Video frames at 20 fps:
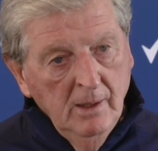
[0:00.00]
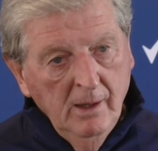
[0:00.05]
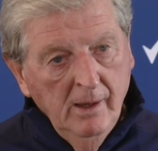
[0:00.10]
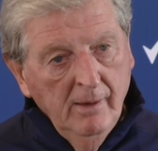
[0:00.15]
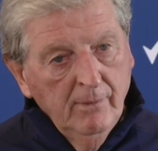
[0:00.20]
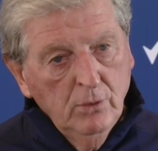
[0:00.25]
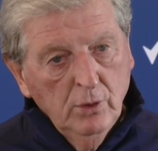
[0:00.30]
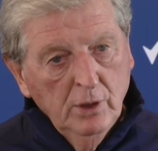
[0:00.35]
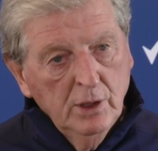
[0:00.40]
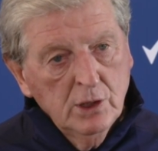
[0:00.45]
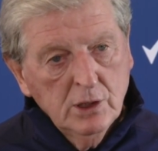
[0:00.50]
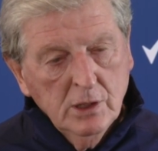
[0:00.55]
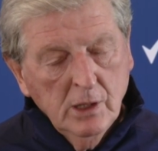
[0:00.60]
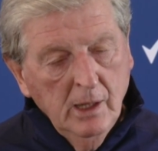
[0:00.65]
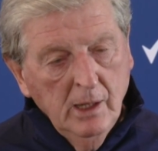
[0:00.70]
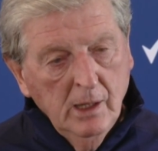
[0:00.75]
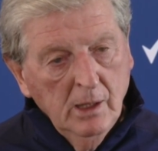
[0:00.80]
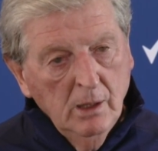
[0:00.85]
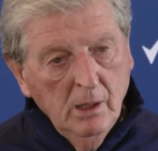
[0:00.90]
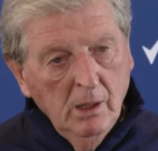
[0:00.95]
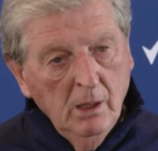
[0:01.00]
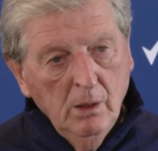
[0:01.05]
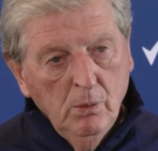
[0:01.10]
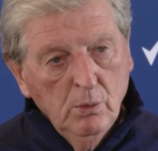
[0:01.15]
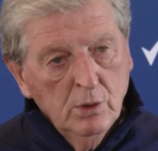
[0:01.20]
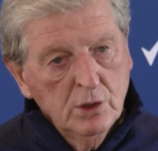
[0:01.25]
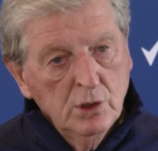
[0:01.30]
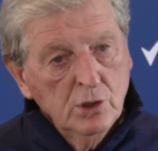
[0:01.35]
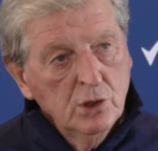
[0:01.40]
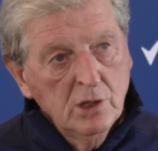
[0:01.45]
I've got to say that I
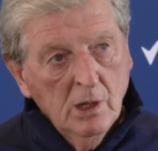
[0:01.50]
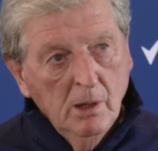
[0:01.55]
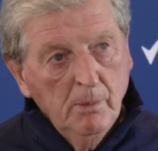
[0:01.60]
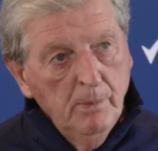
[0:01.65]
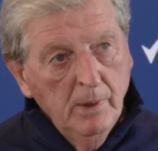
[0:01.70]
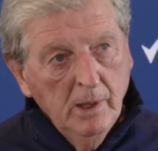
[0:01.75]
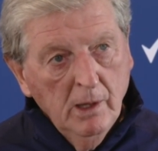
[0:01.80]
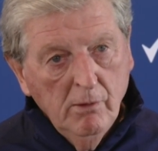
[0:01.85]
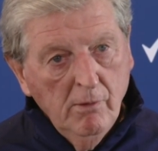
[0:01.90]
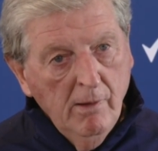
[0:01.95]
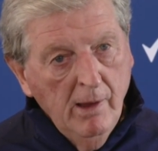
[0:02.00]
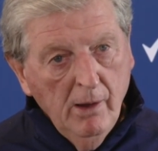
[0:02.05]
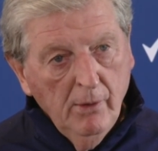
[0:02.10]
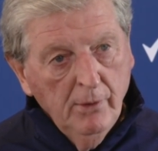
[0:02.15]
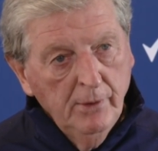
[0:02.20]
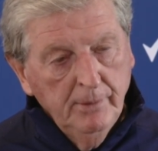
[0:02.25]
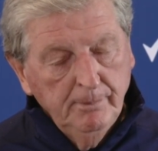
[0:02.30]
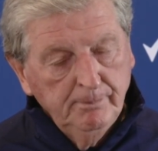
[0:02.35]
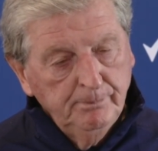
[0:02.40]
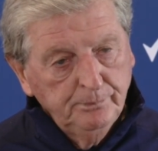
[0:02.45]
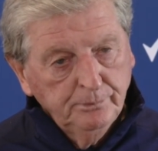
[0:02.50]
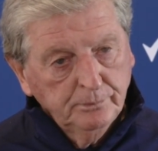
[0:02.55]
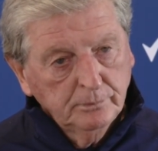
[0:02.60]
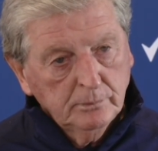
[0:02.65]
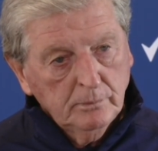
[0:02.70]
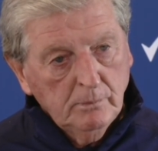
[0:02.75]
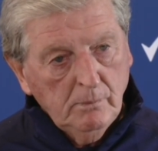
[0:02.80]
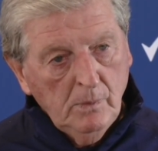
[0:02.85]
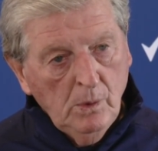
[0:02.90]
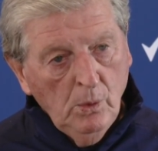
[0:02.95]
wasn't jumping around
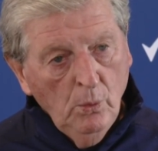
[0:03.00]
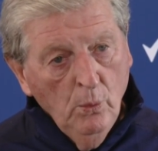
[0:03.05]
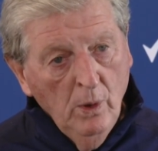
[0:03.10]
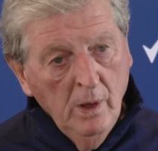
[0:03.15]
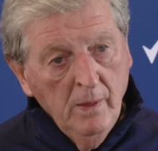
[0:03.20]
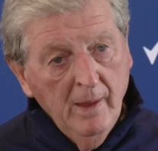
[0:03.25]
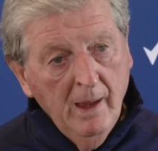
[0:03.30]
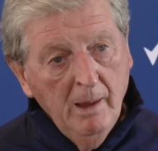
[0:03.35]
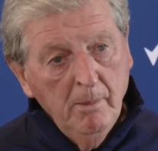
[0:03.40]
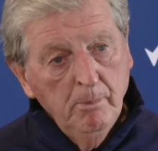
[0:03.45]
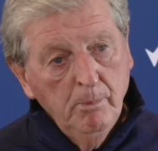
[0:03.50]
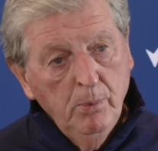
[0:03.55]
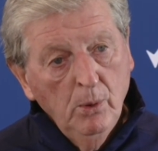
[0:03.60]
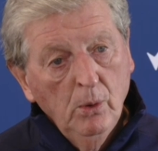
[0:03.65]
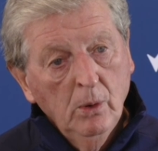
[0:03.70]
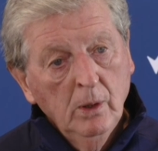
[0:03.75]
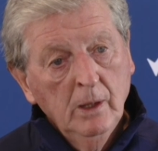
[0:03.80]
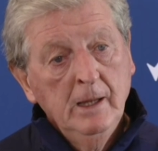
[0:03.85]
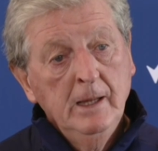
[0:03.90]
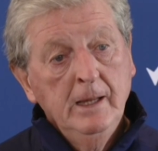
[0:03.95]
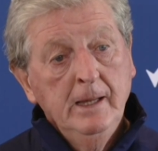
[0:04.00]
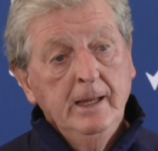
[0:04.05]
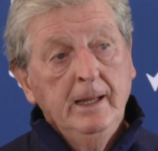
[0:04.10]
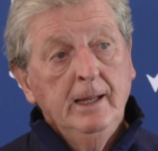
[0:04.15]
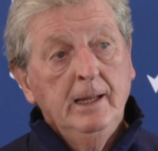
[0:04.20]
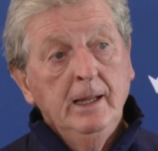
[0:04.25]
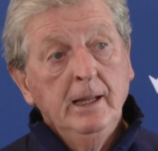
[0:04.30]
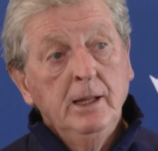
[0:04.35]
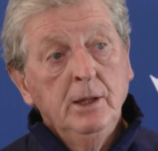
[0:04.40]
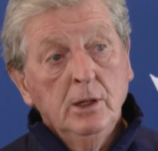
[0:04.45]
when that ball
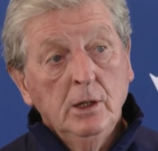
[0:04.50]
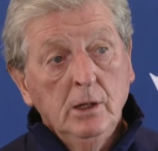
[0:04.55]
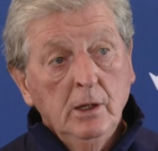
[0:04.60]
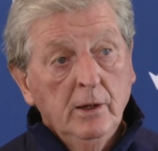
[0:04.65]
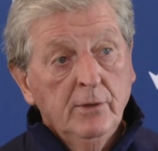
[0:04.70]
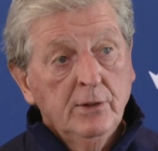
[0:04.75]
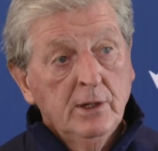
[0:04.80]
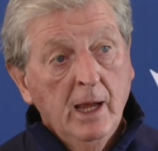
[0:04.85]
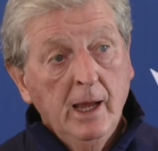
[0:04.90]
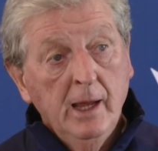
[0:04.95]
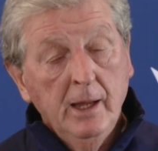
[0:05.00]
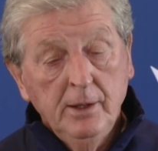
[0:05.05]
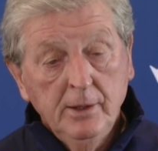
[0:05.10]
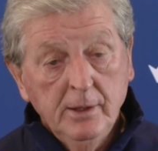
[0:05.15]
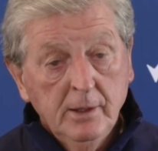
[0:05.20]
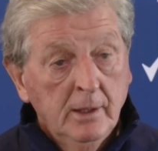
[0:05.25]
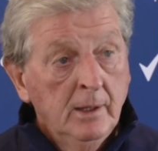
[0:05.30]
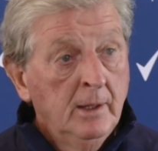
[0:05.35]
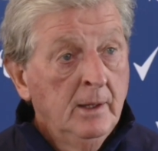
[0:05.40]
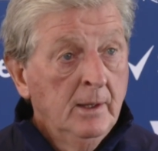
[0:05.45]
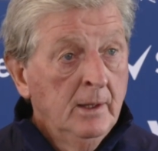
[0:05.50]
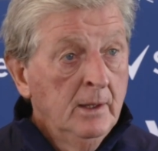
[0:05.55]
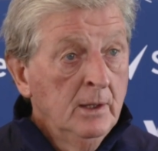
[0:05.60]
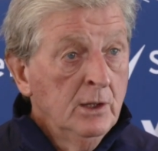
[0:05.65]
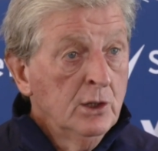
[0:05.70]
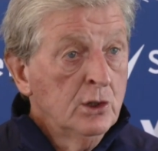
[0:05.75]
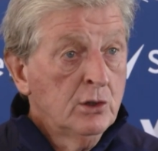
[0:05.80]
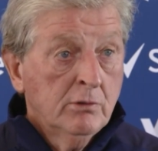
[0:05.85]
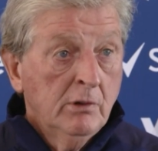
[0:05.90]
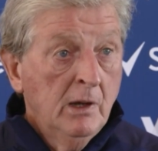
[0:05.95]
hit Lindelof's hand
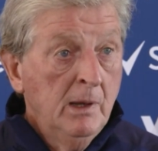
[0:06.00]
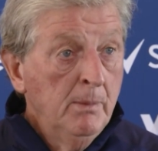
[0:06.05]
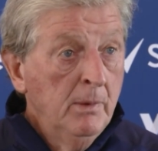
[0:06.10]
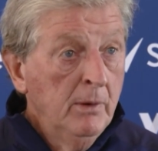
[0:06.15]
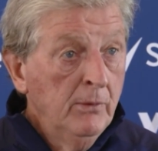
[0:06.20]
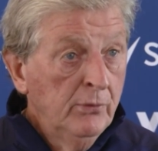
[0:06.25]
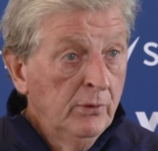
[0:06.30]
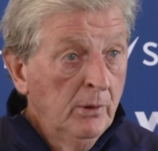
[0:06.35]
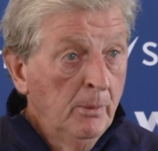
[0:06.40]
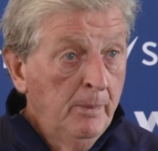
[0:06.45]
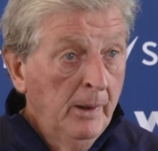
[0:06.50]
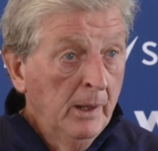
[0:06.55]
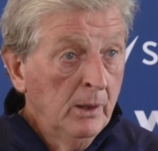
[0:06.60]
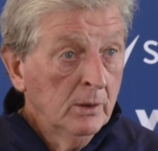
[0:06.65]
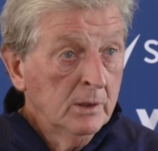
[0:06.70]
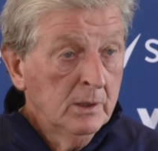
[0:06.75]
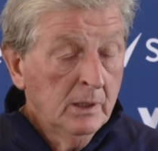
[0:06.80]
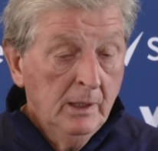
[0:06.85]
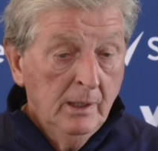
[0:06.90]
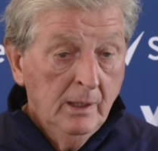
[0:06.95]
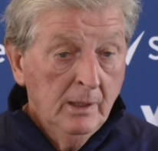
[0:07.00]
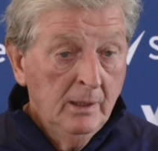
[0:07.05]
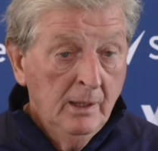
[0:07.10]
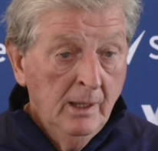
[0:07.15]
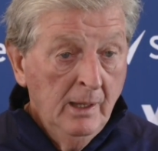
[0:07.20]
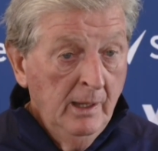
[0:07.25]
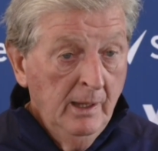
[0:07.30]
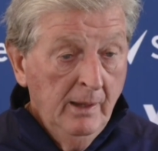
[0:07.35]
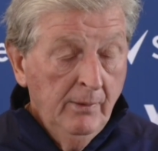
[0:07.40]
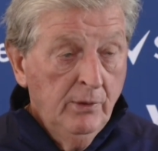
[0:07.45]
screaming for a penalty, and
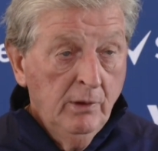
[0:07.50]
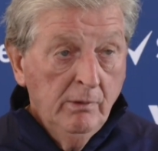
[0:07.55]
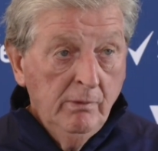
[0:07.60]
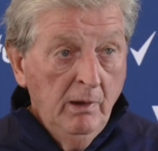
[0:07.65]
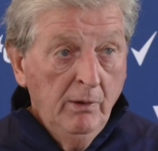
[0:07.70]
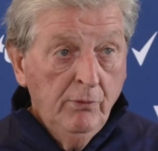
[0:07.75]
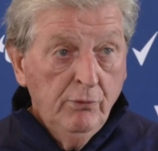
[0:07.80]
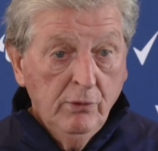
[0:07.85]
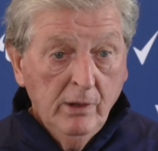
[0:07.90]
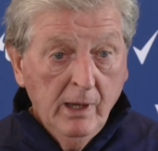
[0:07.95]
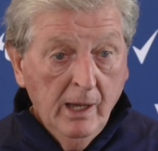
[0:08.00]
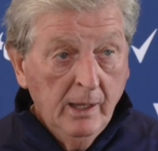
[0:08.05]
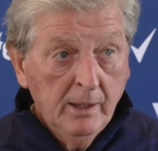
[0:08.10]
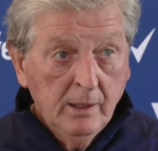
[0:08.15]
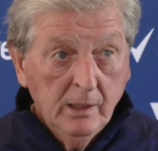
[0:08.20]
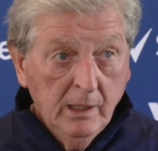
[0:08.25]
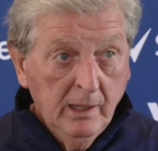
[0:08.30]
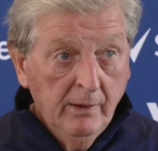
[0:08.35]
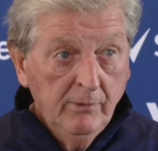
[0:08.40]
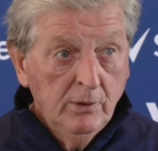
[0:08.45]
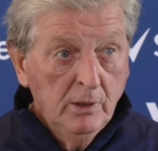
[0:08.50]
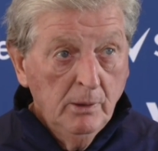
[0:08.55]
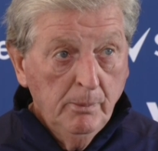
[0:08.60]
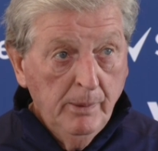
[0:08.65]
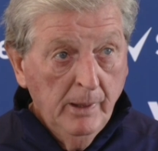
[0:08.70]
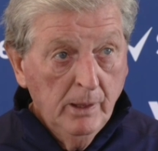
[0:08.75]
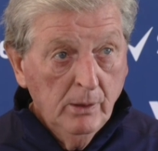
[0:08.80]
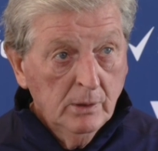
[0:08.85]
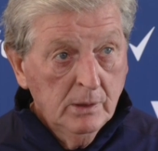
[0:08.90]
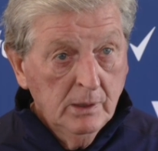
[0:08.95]
if the referee hadn't given a
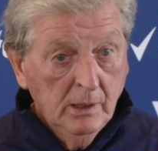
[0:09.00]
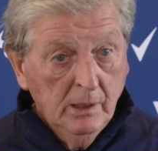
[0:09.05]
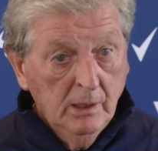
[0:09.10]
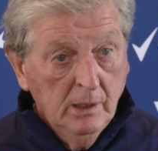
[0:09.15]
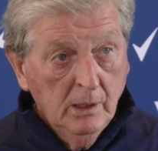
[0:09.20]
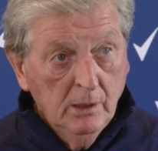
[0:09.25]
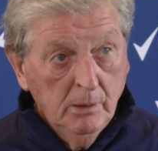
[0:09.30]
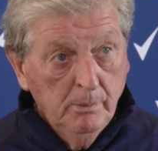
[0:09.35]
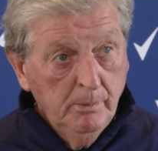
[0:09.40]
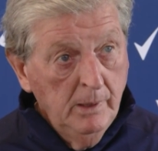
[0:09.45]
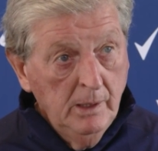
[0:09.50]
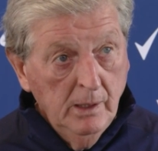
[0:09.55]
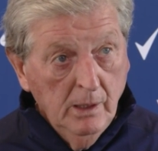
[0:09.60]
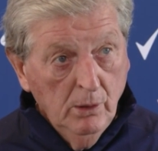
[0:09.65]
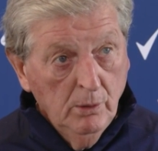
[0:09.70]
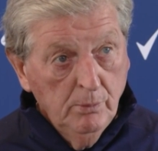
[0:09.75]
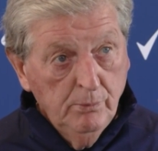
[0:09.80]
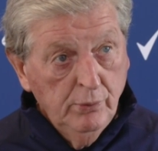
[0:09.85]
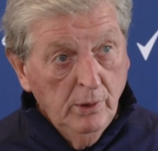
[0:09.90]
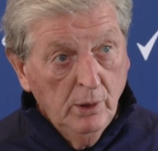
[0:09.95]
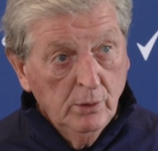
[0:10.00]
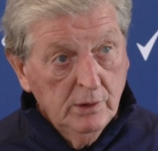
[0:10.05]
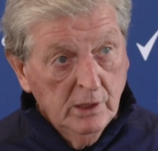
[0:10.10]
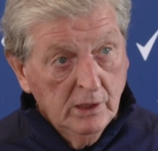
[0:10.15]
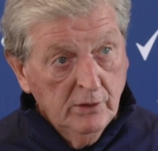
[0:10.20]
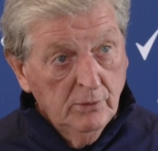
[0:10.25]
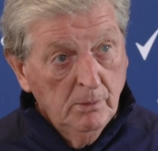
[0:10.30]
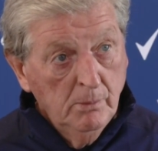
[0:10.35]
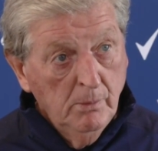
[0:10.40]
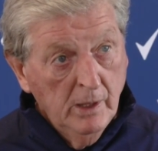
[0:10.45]
penalty, there'd have been no
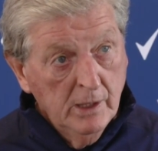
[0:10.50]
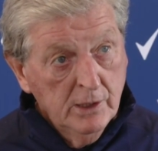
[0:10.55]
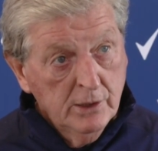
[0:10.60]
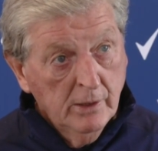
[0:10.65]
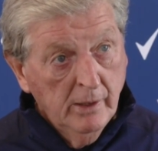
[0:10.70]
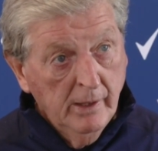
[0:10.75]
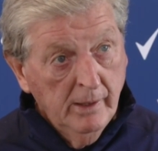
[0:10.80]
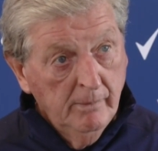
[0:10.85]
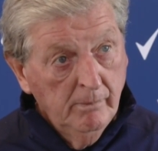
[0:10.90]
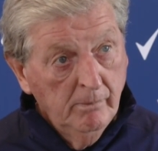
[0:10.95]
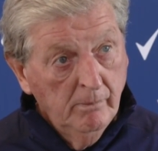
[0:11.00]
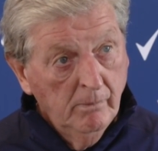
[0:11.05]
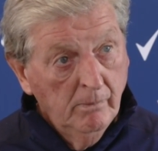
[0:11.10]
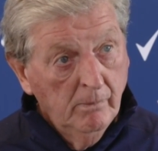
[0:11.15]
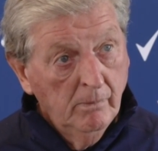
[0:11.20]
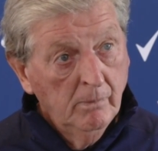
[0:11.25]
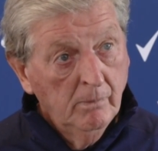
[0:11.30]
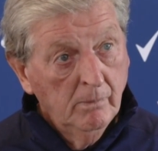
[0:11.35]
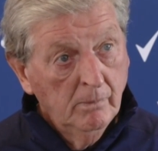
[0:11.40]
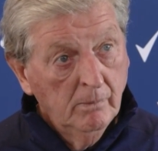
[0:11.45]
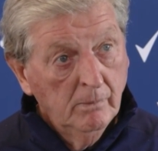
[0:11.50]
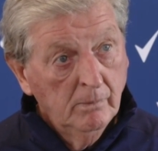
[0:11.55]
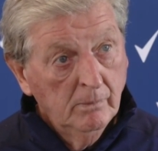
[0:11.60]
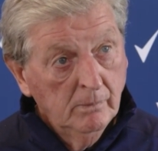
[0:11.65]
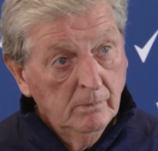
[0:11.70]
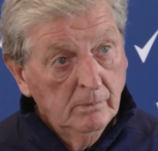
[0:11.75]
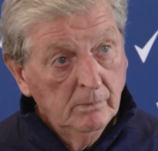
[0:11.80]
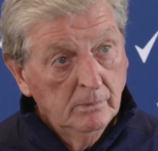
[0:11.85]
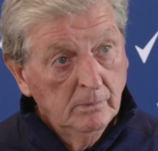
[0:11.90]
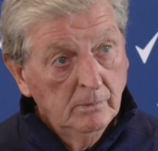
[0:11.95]
protest from my side.
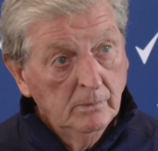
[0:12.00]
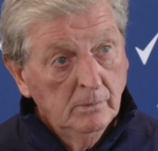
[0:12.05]
A